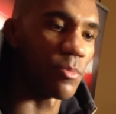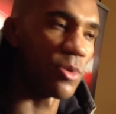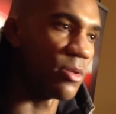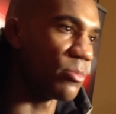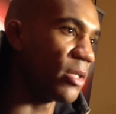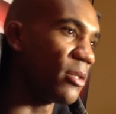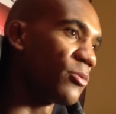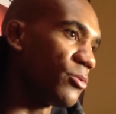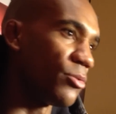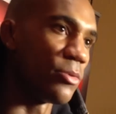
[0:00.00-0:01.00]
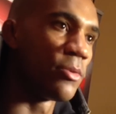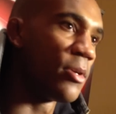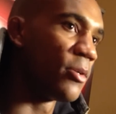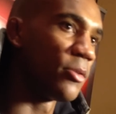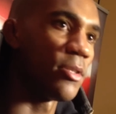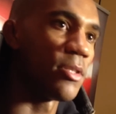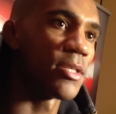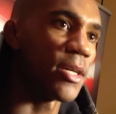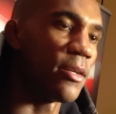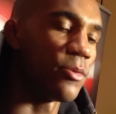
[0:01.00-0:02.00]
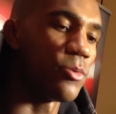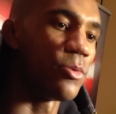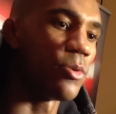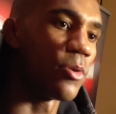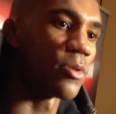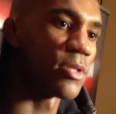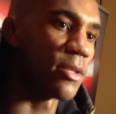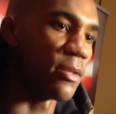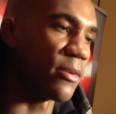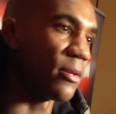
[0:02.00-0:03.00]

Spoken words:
up to the media to decide who goes in the